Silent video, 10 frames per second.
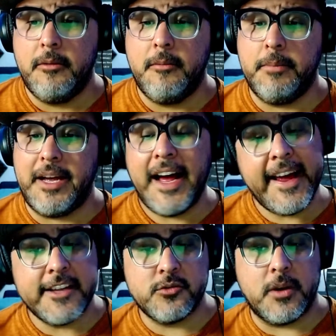but I
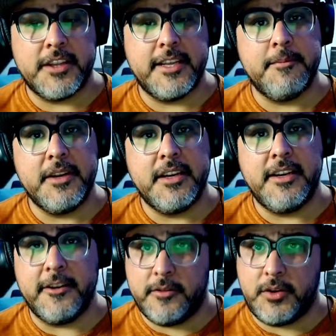had drawn them
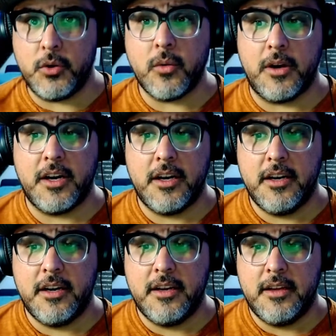near the door.
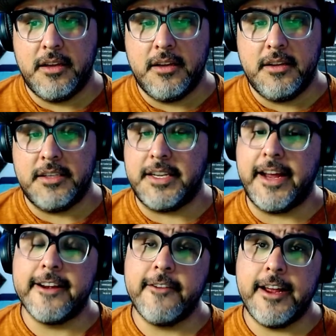The
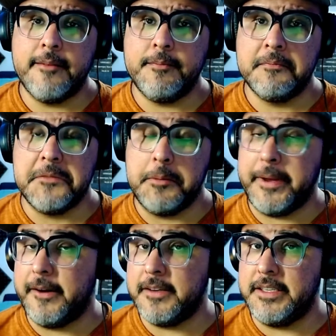diagram
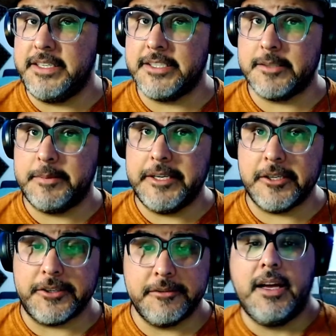apparently
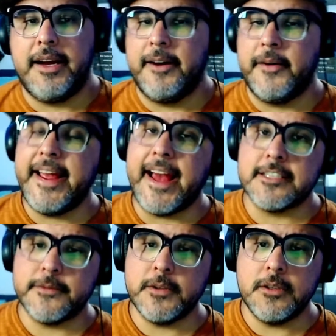disappeared. I already
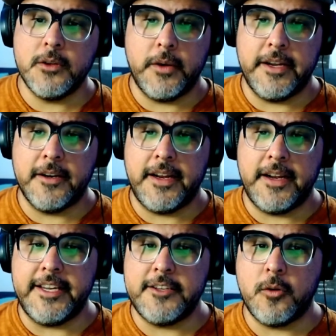asked for a lawyer and
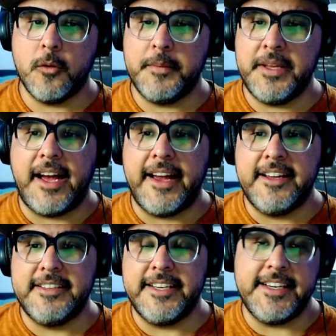they told me I
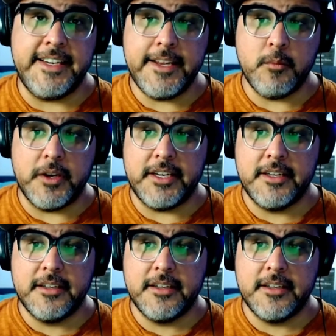didn't need one,